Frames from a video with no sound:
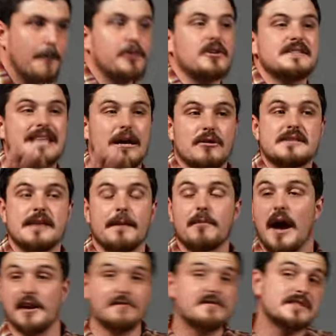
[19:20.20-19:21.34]
because there is some
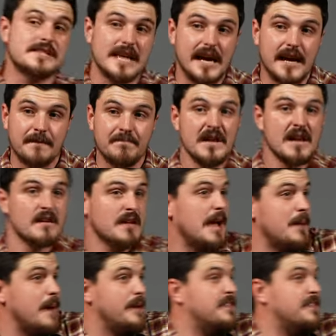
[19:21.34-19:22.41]
kind of sin. And maybe